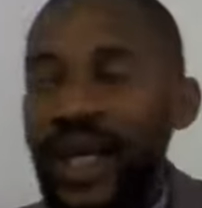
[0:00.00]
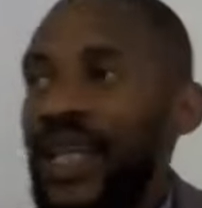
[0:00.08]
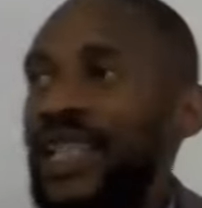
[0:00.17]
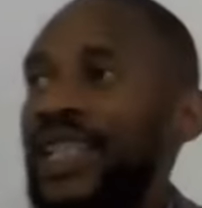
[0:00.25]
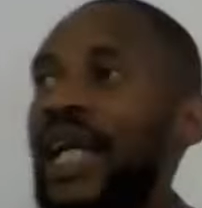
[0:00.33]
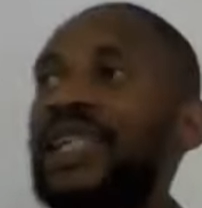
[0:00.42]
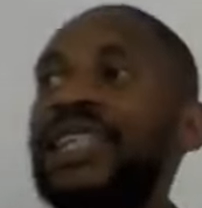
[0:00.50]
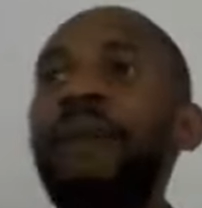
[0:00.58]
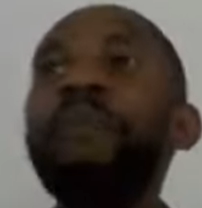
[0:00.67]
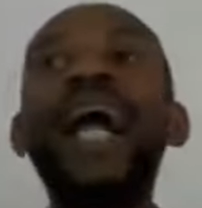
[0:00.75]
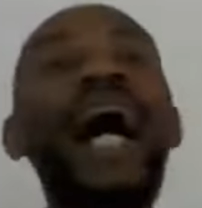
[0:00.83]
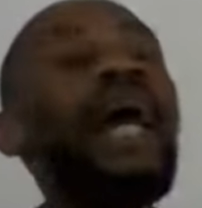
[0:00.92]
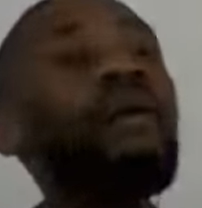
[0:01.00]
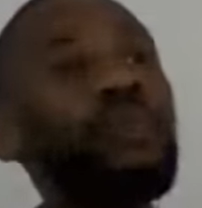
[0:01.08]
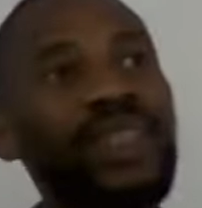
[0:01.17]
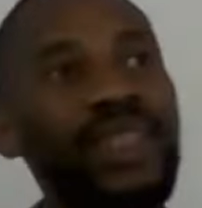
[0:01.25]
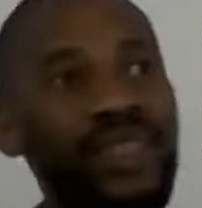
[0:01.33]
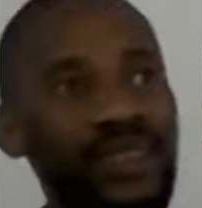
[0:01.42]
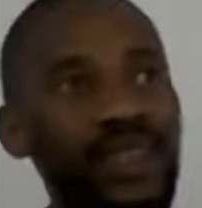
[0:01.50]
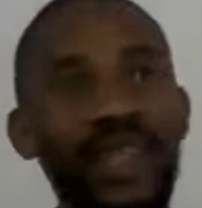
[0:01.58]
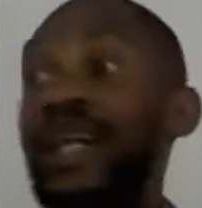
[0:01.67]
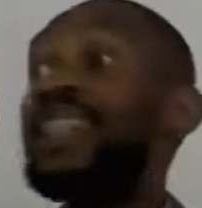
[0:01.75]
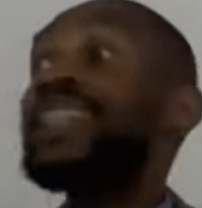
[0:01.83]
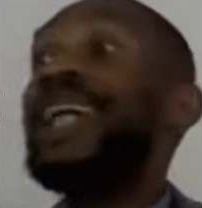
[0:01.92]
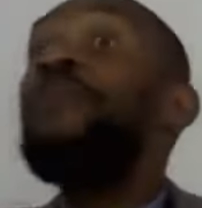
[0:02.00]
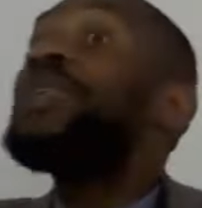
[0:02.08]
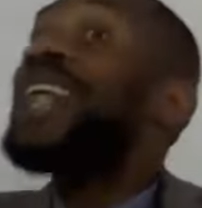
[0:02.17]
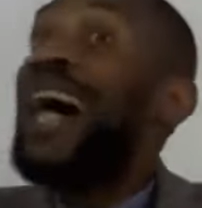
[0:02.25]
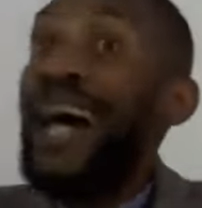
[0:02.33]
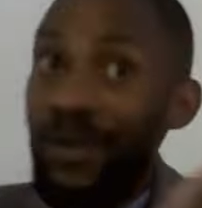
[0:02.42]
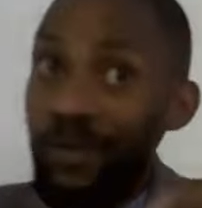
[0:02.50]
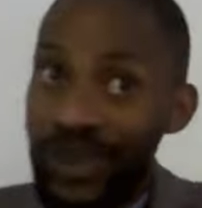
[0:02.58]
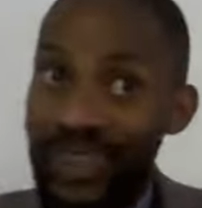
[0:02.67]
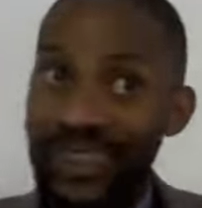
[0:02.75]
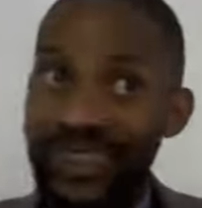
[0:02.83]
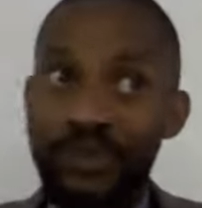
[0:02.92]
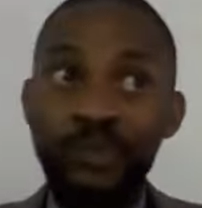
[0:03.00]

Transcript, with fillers: is that sometimes, sometimes